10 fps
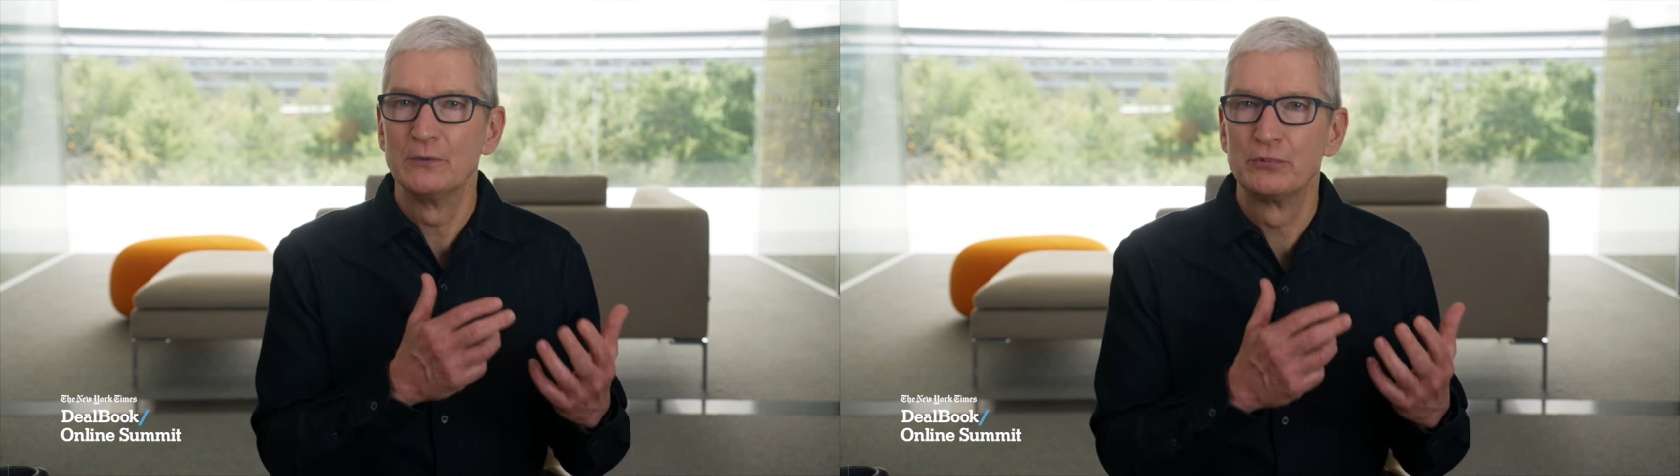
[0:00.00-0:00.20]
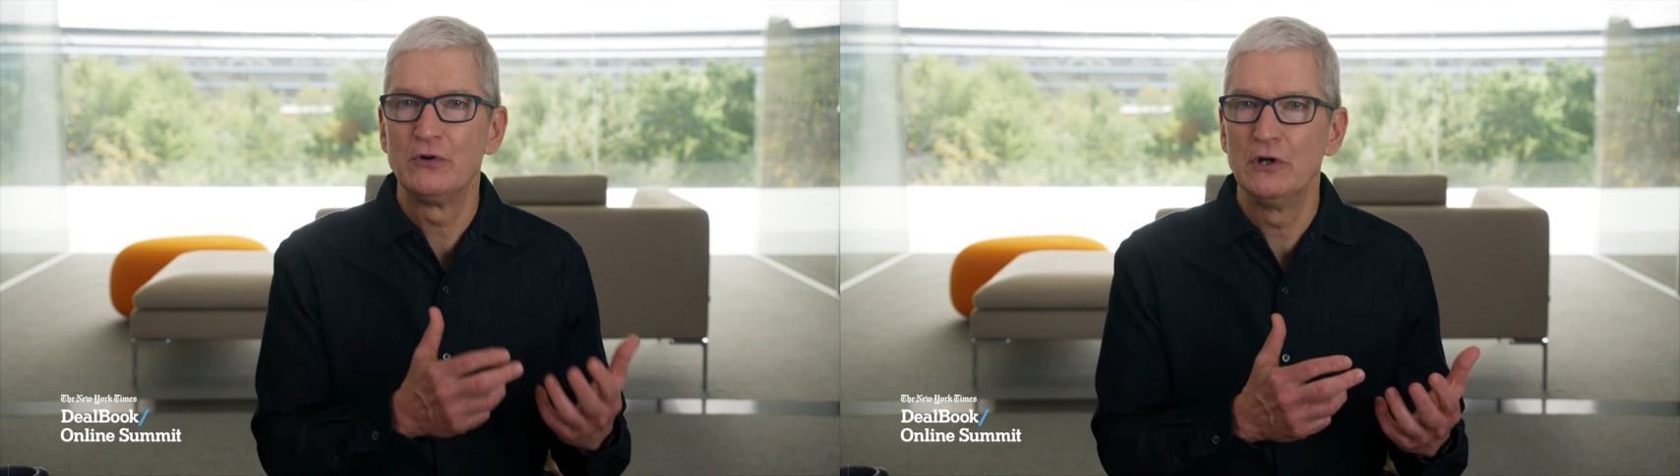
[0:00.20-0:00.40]

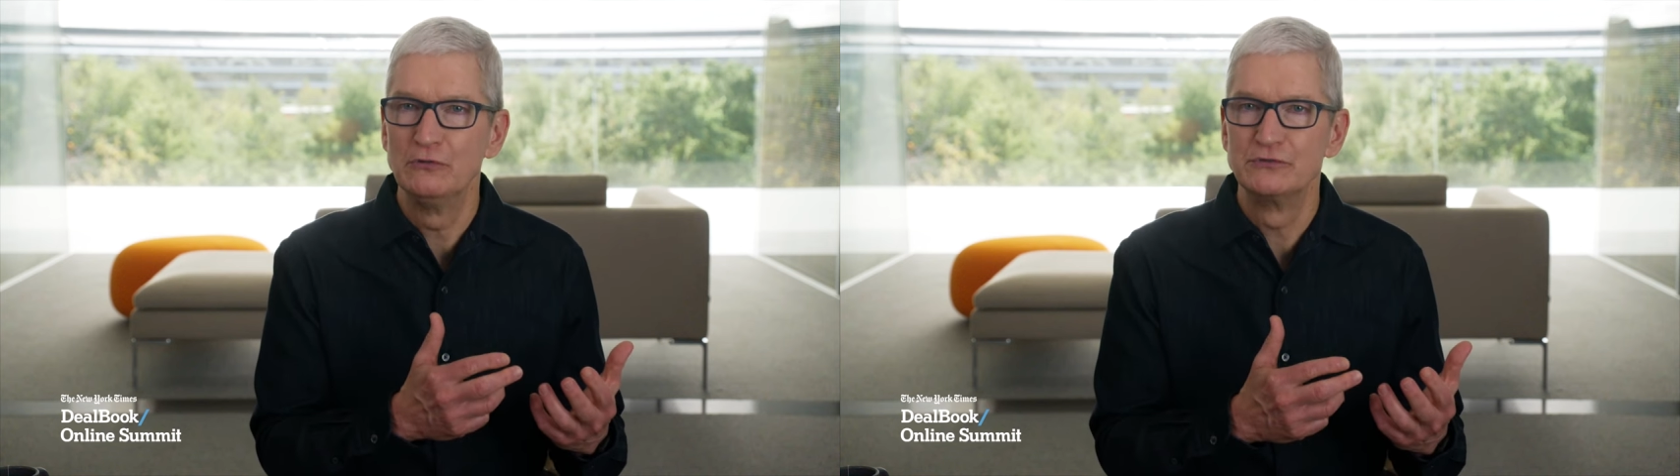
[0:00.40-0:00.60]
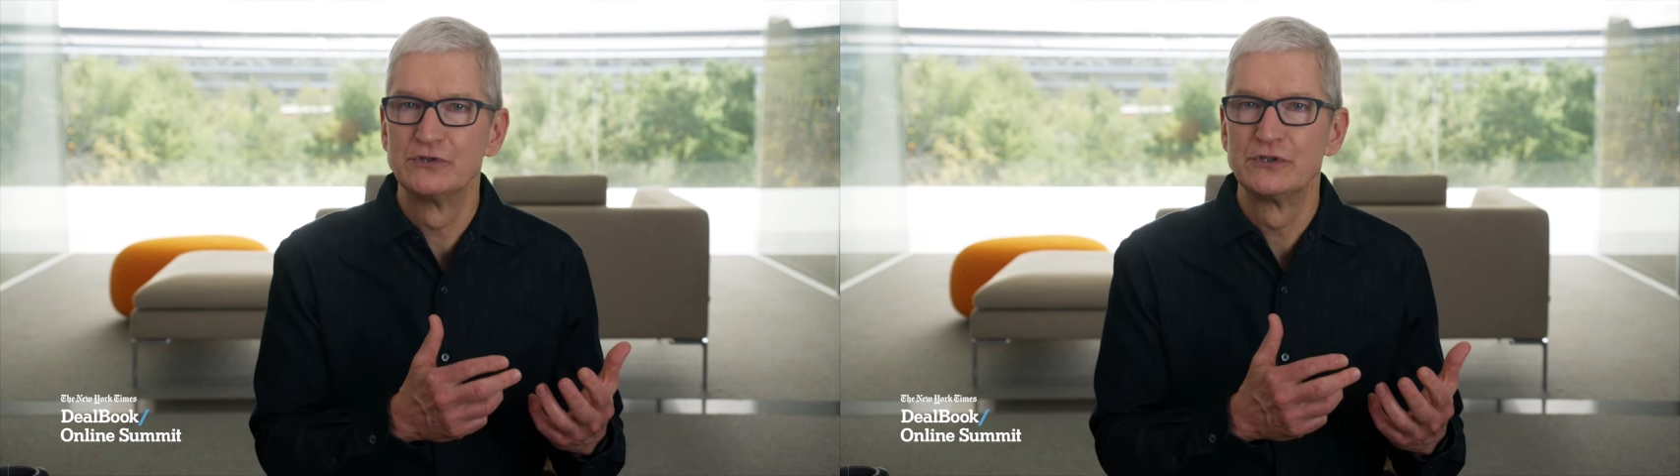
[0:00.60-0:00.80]

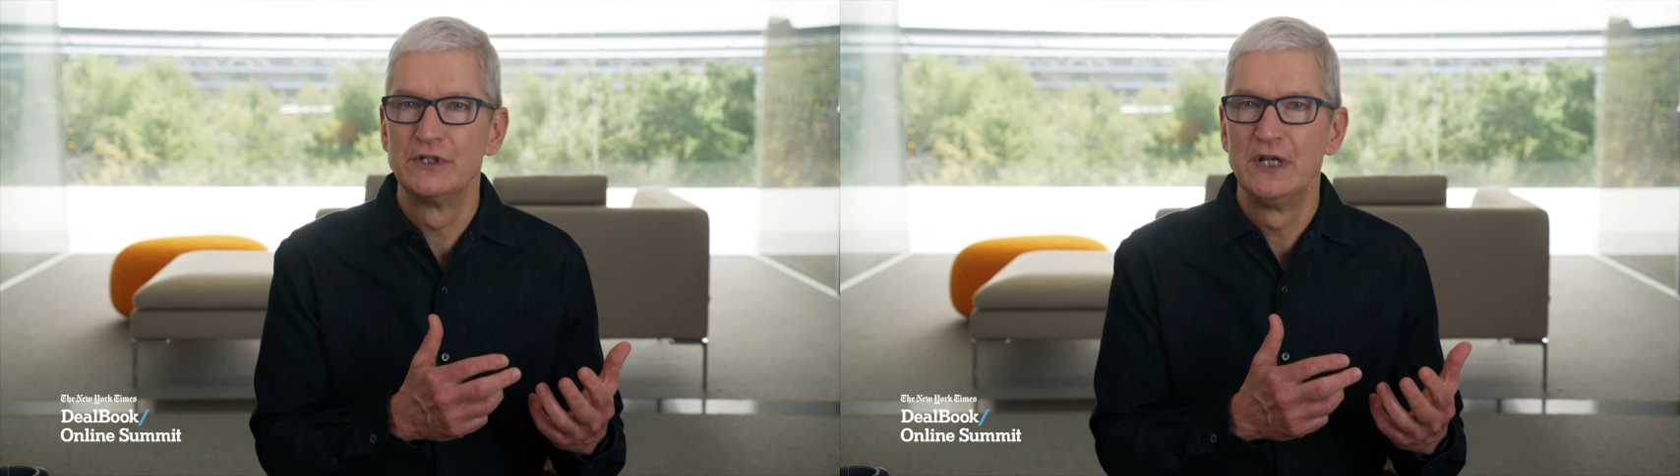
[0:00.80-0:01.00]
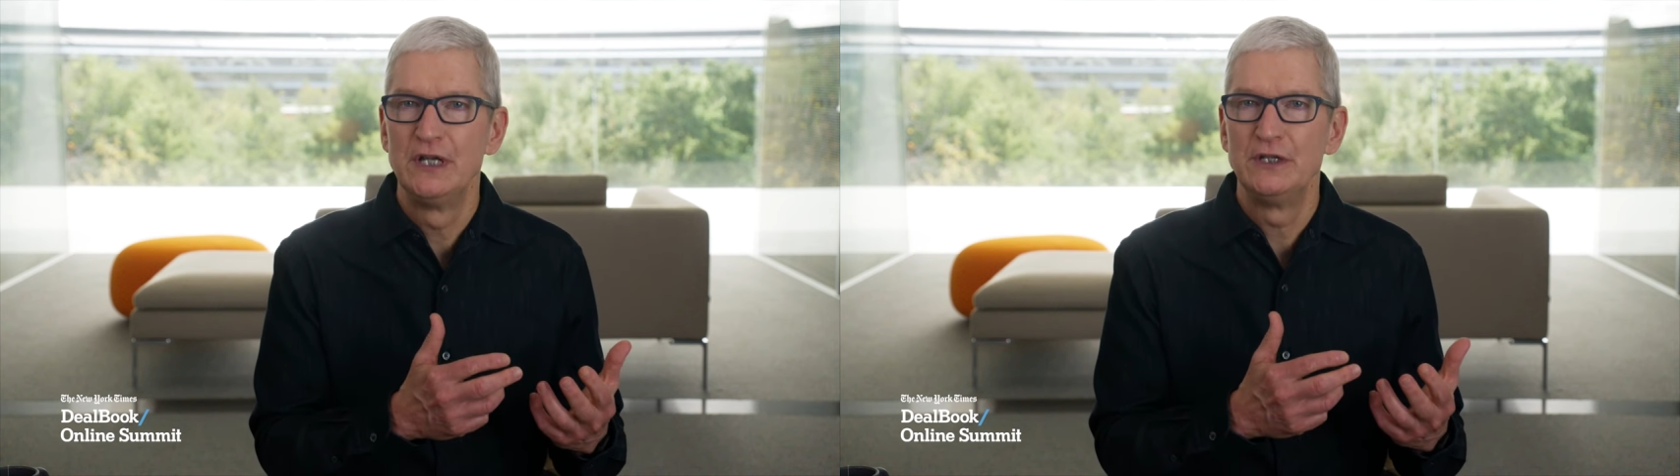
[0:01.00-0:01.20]
approach,
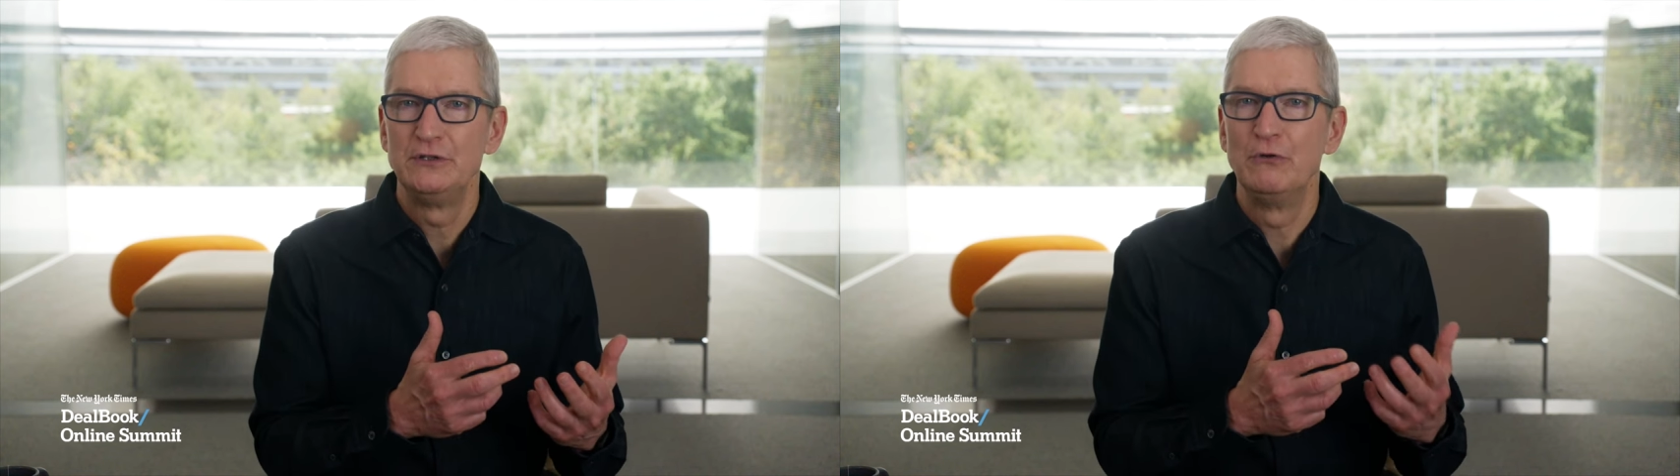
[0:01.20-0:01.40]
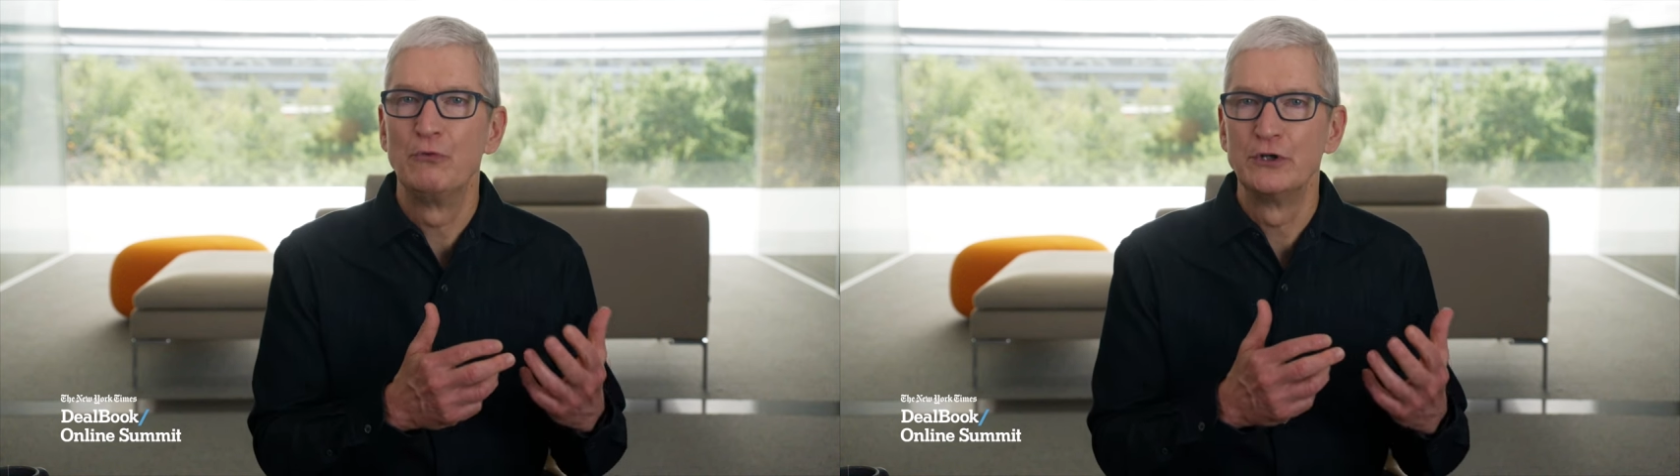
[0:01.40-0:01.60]

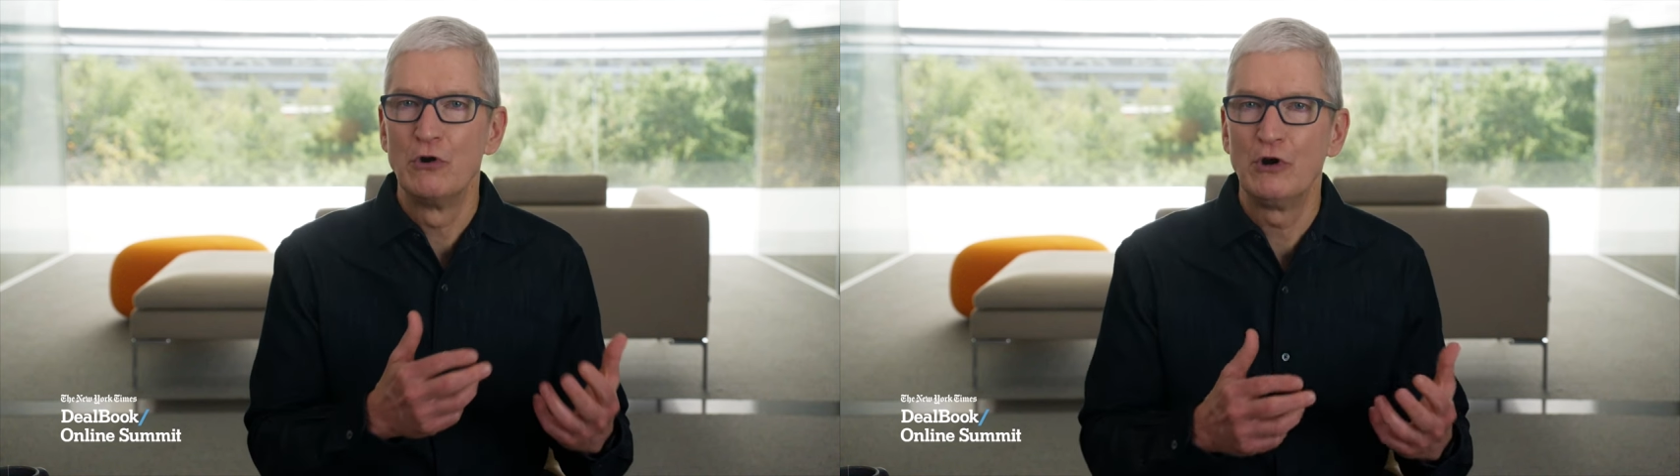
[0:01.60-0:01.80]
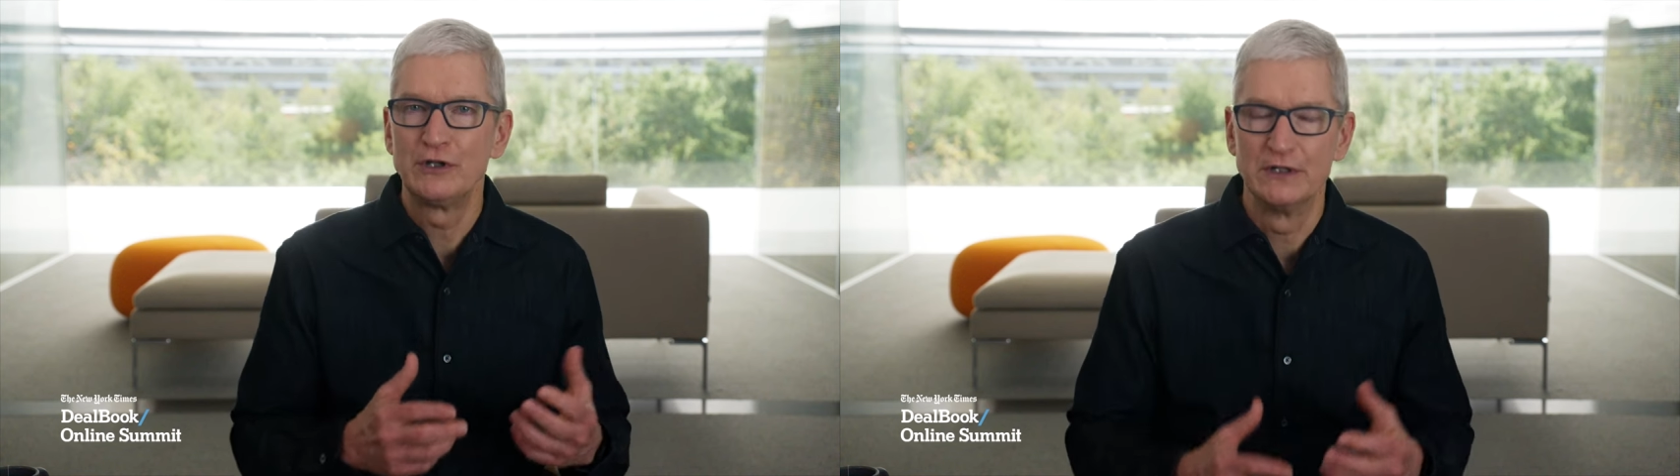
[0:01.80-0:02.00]

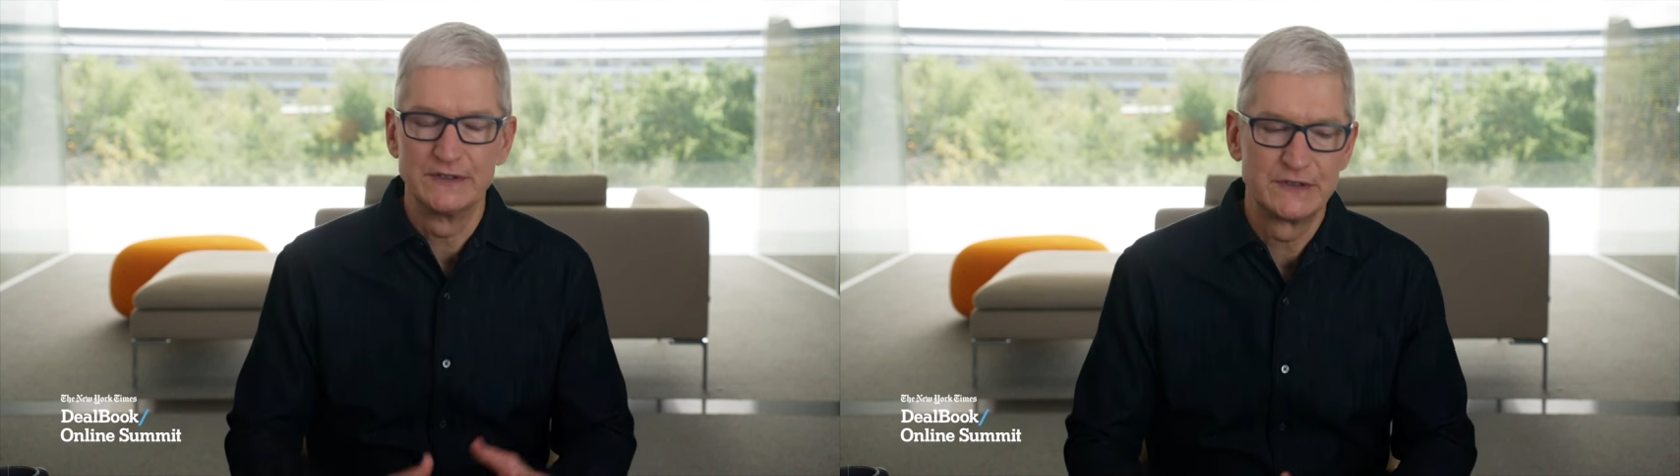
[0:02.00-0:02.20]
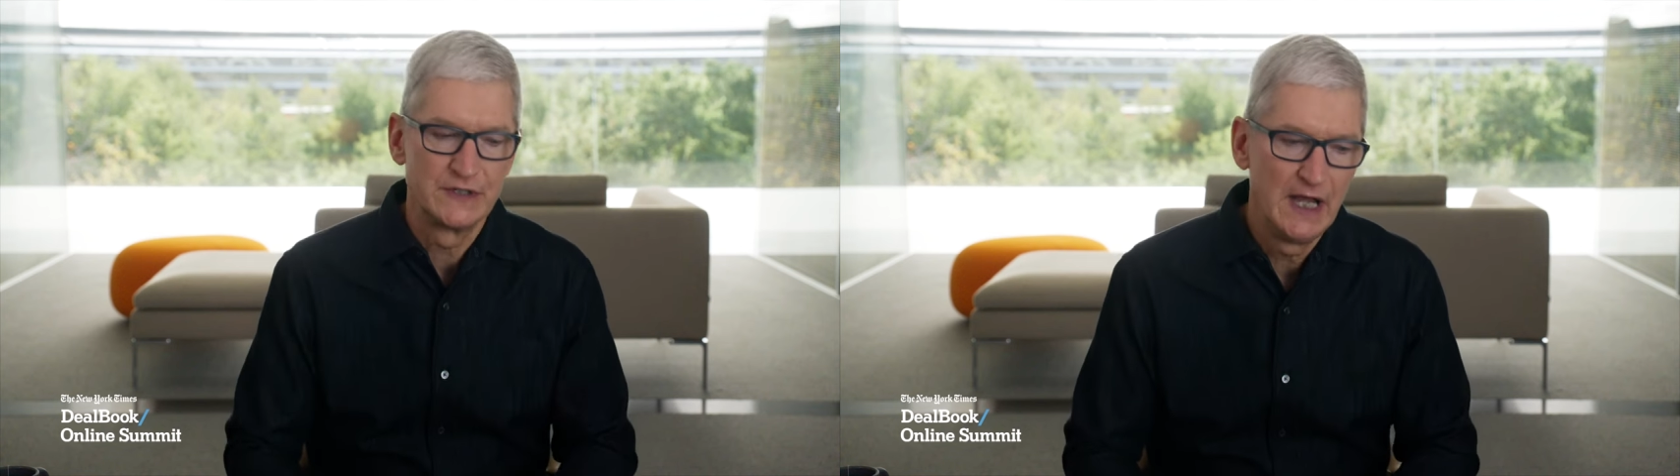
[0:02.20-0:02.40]

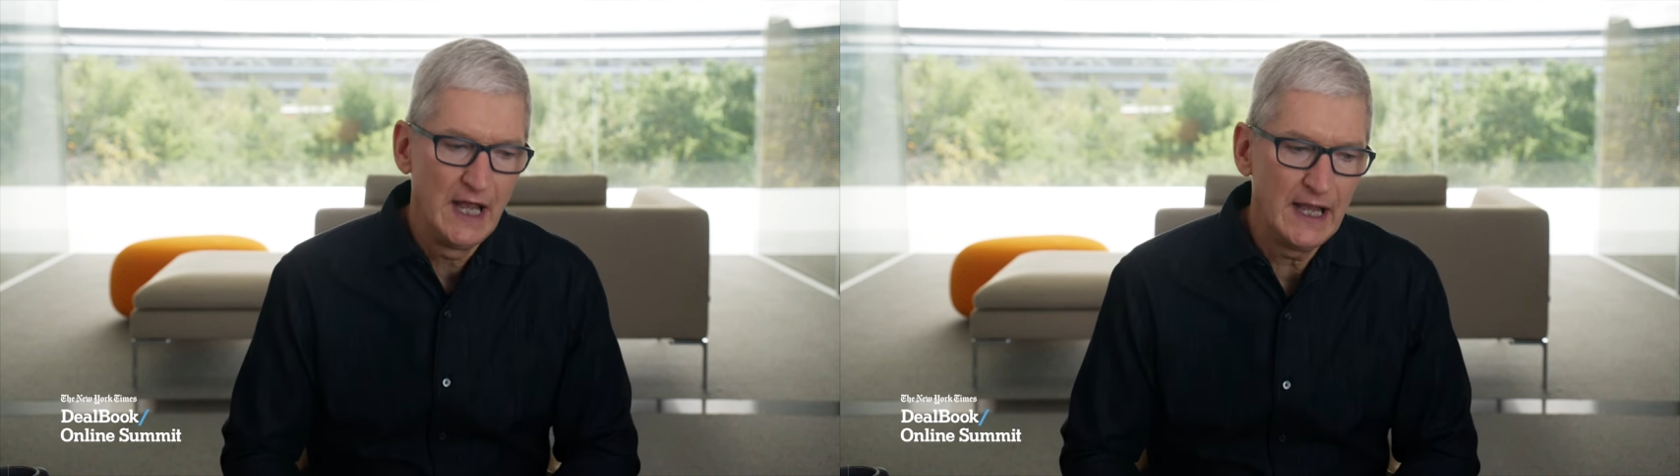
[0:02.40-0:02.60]
regardless.